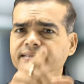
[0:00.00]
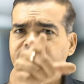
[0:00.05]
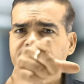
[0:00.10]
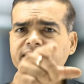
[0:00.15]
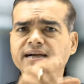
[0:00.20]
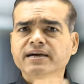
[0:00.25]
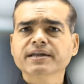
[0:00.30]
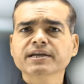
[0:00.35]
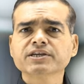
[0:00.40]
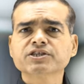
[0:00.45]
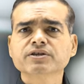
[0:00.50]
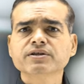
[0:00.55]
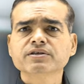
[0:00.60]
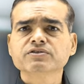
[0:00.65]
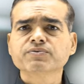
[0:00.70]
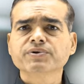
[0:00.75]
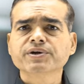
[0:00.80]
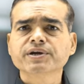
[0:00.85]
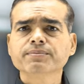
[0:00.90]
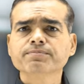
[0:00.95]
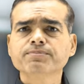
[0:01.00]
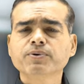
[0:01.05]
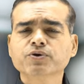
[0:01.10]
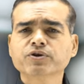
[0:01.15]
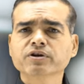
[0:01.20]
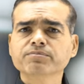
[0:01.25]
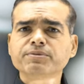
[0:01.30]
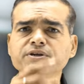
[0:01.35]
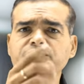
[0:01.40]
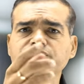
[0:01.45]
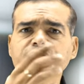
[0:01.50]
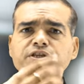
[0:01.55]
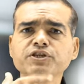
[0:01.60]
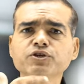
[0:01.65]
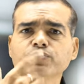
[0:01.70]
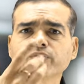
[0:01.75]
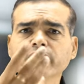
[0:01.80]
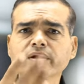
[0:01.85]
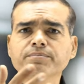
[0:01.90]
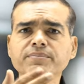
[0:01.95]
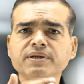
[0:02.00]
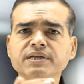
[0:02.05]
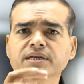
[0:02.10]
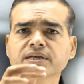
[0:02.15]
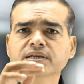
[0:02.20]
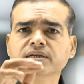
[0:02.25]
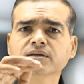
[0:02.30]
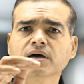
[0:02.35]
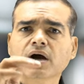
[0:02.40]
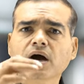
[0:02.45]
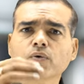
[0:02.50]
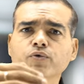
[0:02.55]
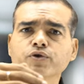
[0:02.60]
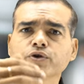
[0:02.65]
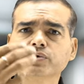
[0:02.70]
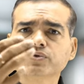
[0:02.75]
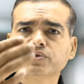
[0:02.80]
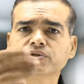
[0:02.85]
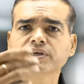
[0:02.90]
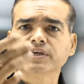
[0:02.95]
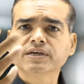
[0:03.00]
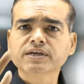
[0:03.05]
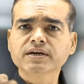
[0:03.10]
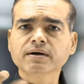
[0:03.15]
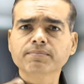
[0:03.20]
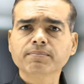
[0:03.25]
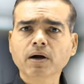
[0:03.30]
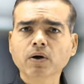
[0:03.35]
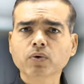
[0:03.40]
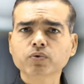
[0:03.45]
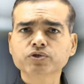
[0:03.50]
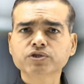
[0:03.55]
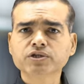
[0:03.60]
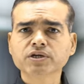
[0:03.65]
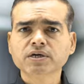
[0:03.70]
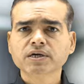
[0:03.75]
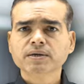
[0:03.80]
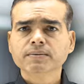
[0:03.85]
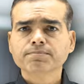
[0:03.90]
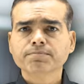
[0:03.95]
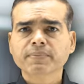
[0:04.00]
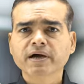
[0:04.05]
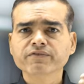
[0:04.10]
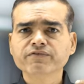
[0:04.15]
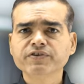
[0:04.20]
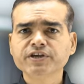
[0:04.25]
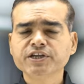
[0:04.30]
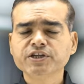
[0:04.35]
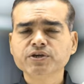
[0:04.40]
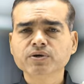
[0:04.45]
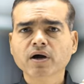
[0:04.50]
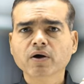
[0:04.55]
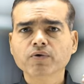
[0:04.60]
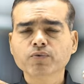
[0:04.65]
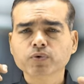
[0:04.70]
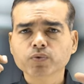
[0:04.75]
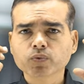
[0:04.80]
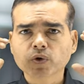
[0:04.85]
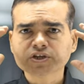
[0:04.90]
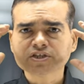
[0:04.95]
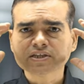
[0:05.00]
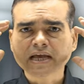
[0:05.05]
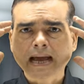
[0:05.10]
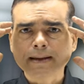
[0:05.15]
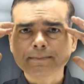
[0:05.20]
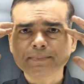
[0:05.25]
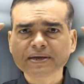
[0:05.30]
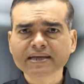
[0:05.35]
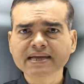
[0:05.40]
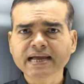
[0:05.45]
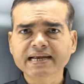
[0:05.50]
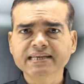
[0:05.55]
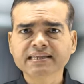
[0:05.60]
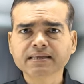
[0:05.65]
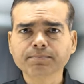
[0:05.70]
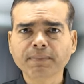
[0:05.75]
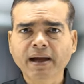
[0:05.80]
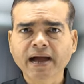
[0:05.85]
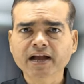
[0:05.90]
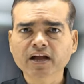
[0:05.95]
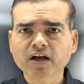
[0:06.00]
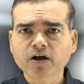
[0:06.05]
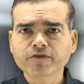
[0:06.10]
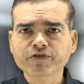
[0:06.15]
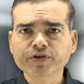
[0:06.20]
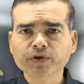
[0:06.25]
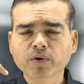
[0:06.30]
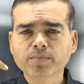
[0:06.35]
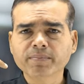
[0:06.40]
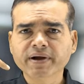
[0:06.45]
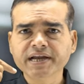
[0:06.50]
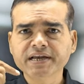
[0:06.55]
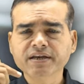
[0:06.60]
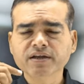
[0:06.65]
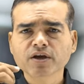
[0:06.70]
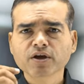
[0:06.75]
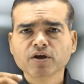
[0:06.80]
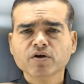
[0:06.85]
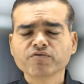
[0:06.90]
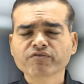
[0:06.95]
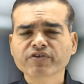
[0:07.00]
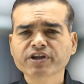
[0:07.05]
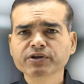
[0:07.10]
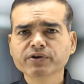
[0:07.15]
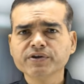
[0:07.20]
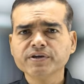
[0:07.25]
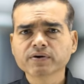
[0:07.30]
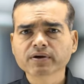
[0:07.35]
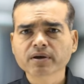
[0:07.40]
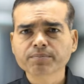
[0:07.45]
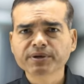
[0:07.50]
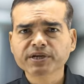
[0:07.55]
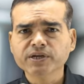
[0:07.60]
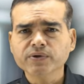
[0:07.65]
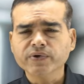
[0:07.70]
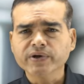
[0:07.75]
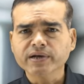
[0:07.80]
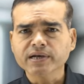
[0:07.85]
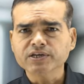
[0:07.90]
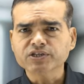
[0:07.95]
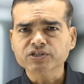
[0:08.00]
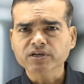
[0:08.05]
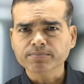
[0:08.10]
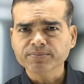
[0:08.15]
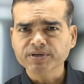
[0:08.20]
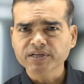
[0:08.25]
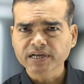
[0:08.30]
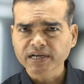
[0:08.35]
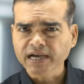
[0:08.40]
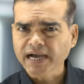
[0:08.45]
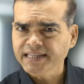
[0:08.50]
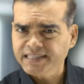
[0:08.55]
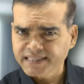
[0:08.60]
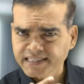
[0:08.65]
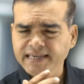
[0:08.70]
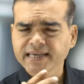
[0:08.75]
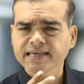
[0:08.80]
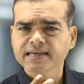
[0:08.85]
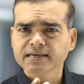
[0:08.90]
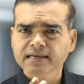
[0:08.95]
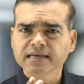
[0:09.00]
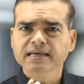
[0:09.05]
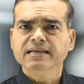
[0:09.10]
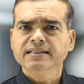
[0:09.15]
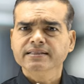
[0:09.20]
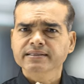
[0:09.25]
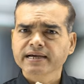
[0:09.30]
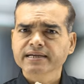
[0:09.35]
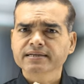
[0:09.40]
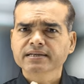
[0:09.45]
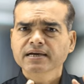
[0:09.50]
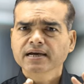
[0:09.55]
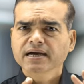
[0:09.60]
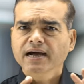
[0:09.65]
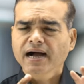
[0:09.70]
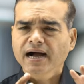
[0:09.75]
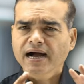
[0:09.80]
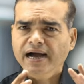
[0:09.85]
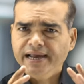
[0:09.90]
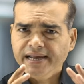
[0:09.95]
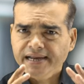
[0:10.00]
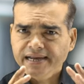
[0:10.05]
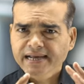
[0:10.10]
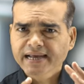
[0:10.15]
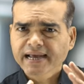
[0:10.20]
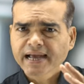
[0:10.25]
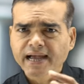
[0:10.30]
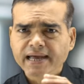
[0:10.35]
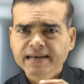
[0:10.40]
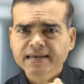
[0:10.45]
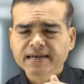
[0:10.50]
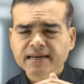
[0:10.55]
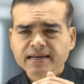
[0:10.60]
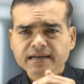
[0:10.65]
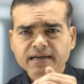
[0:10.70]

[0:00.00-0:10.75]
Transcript: That connection is very important between you and me. How you think about my video, what's happening at the back of your mind when you're developing your English communication. I think that I can